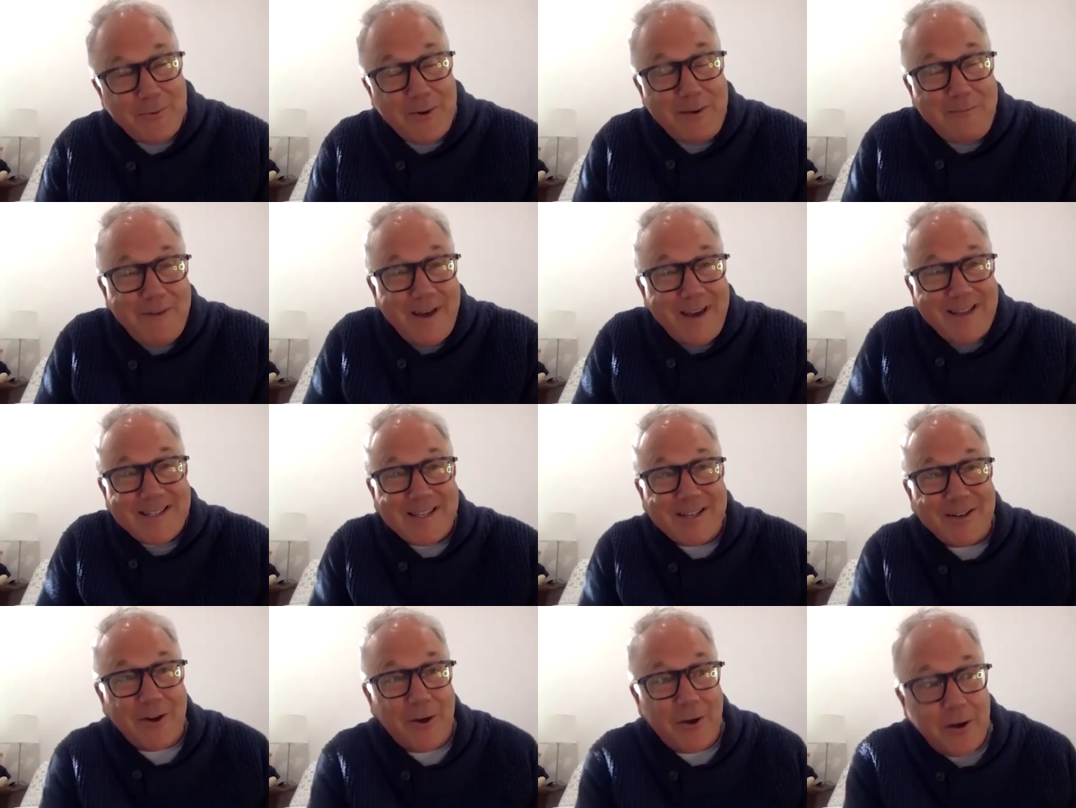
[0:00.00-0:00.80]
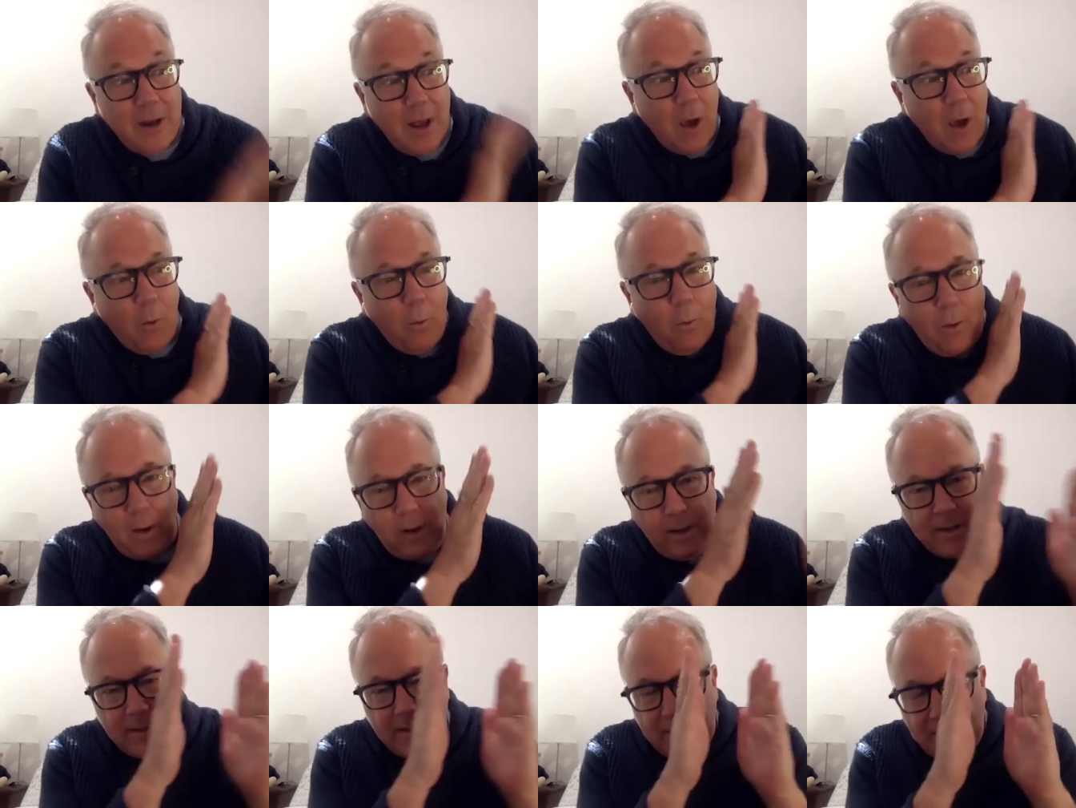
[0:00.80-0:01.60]
we base it on well,
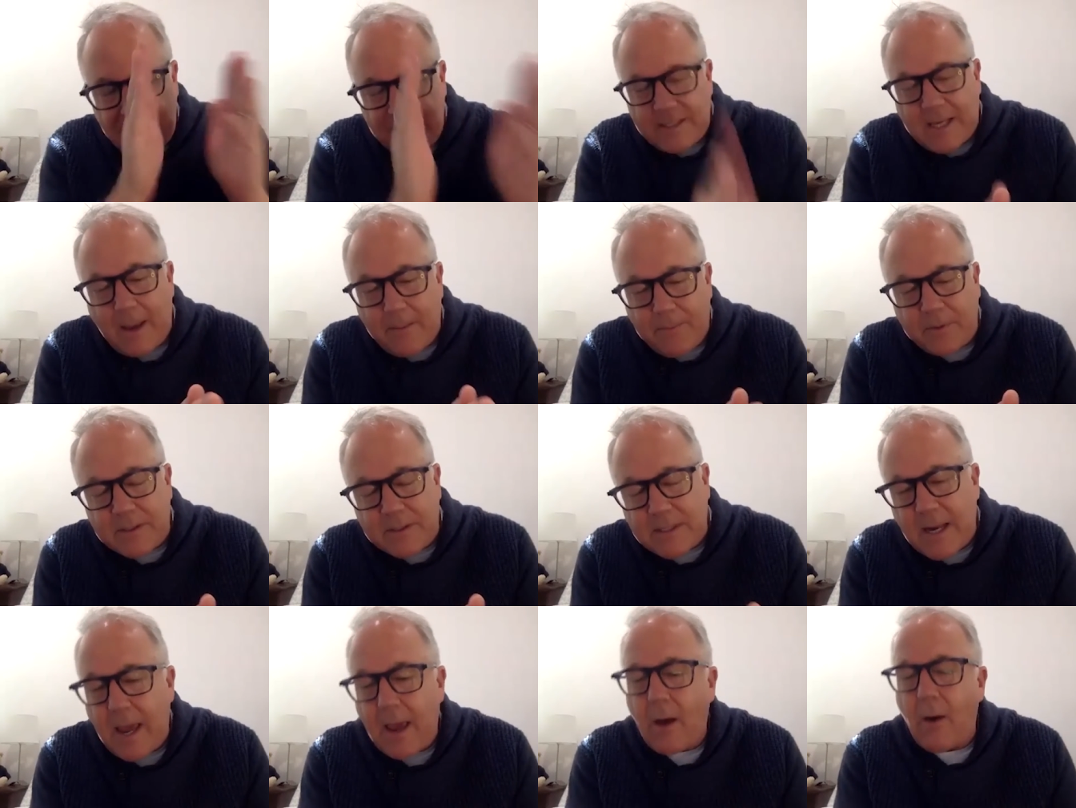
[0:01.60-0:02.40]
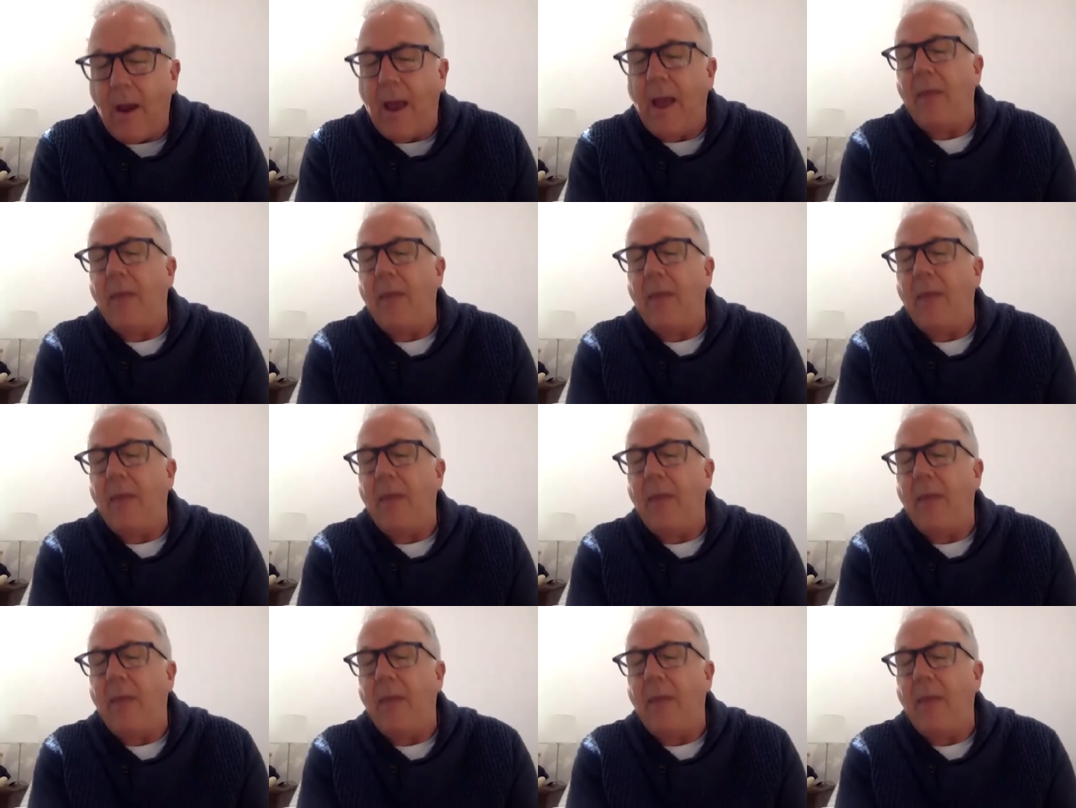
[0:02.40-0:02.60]
it, this happens now,